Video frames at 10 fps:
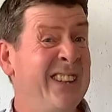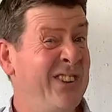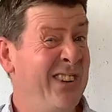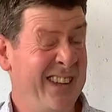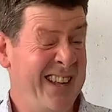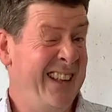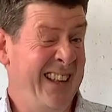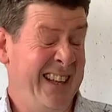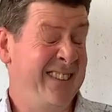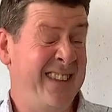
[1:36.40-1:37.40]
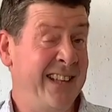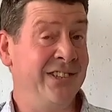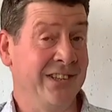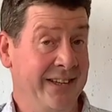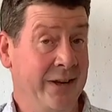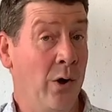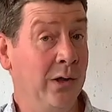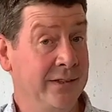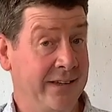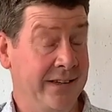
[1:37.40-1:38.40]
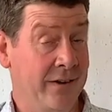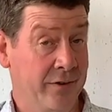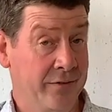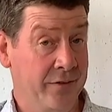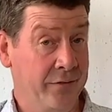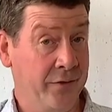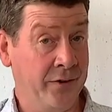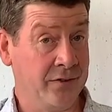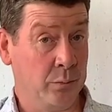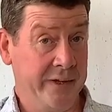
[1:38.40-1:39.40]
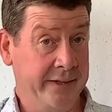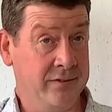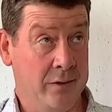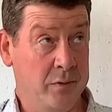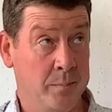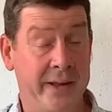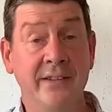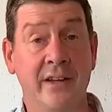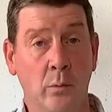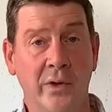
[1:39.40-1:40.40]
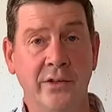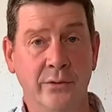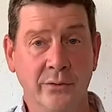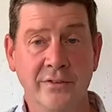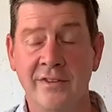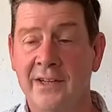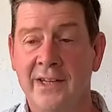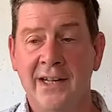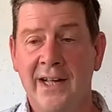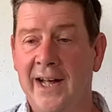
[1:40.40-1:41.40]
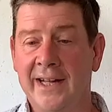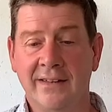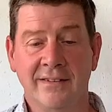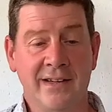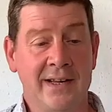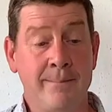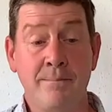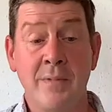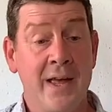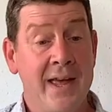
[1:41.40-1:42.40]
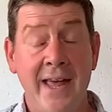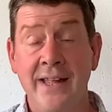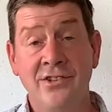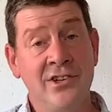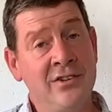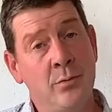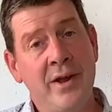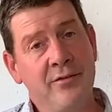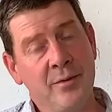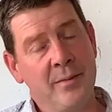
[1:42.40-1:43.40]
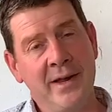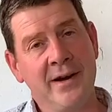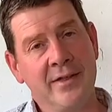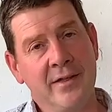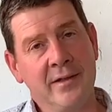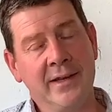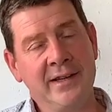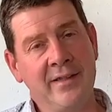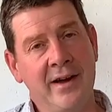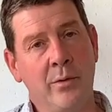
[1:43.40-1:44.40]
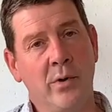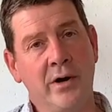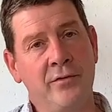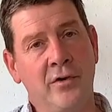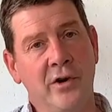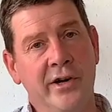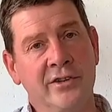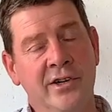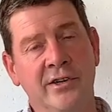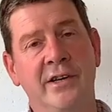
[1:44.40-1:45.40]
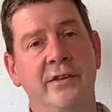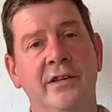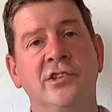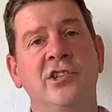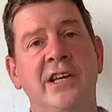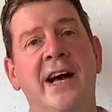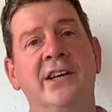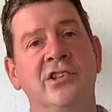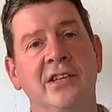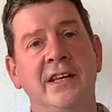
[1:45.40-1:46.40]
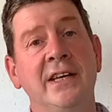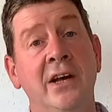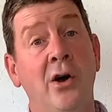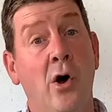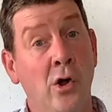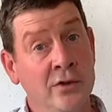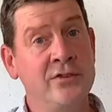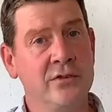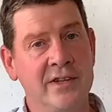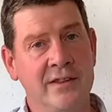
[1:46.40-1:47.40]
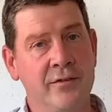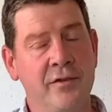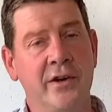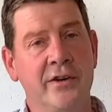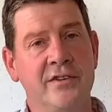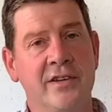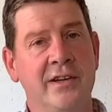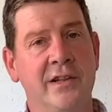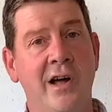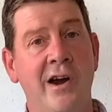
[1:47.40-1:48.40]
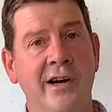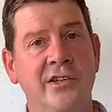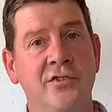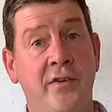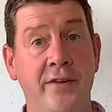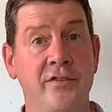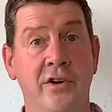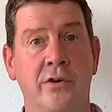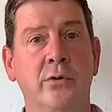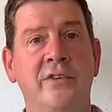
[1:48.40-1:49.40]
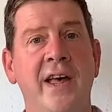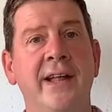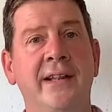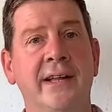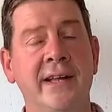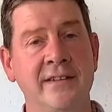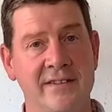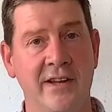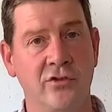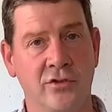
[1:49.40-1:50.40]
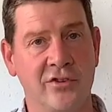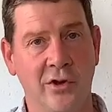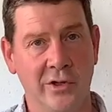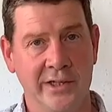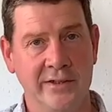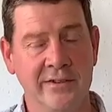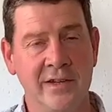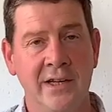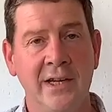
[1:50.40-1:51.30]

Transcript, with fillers: D essentially holiday cover for the first week, so I was painting windows. And um, it just went from there. That the lady that I worked for, it turned out that she actually also did the flowers in a large five-star hotel in central Scotland,